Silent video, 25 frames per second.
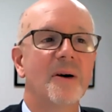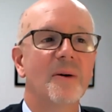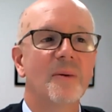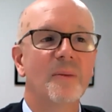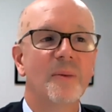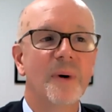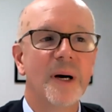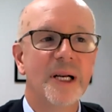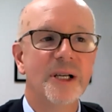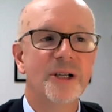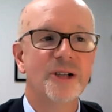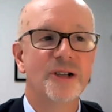
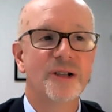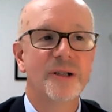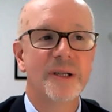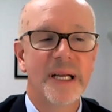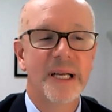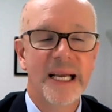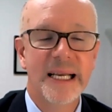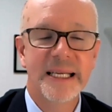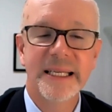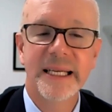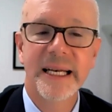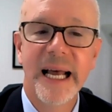which
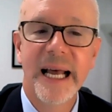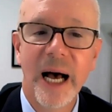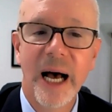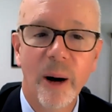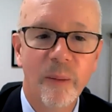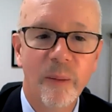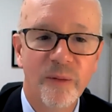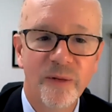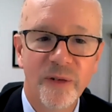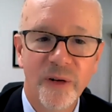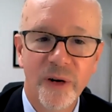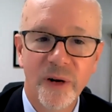isn't
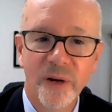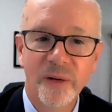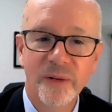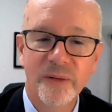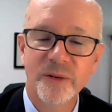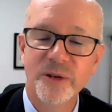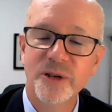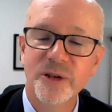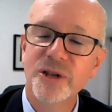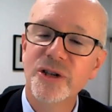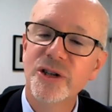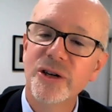
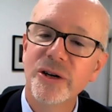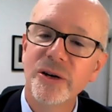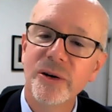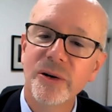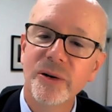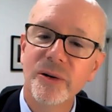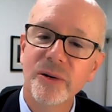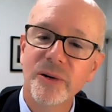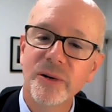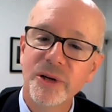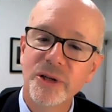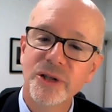helpful
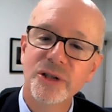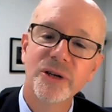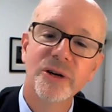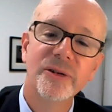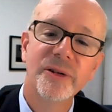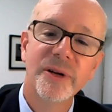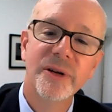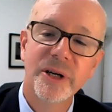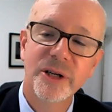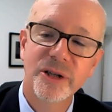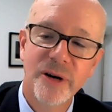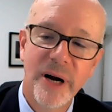to the
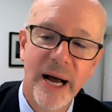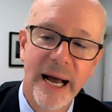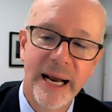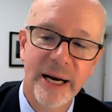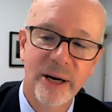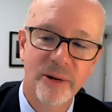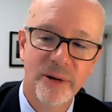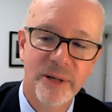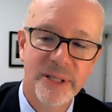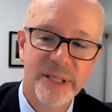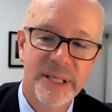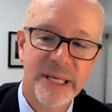student they're trying
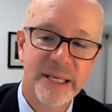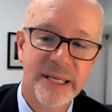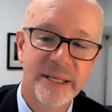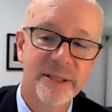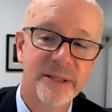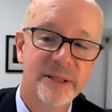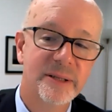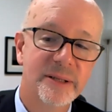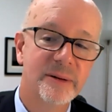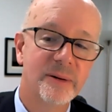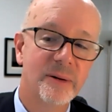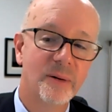to
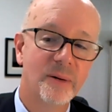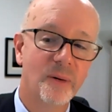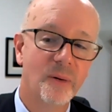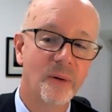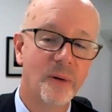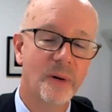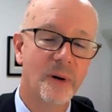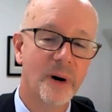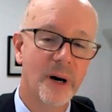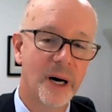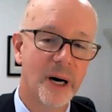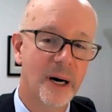assist
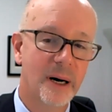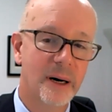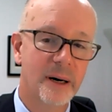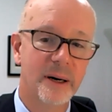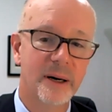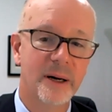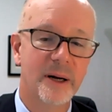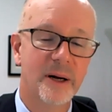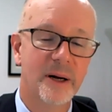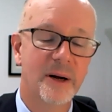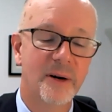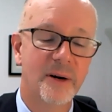or
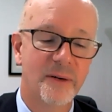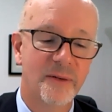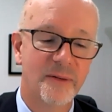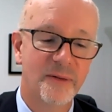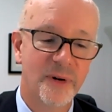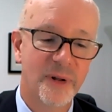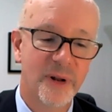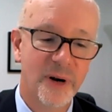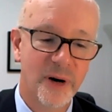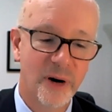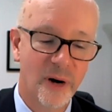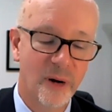
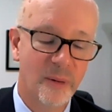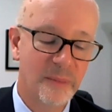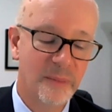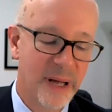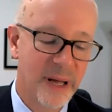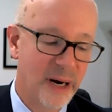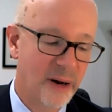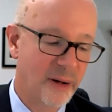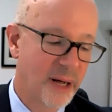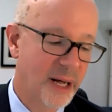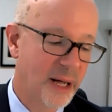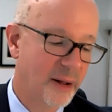for their own
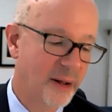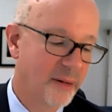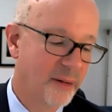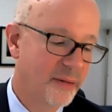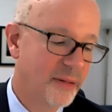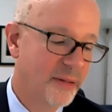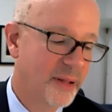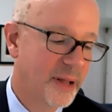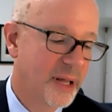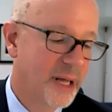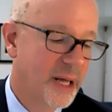mental health.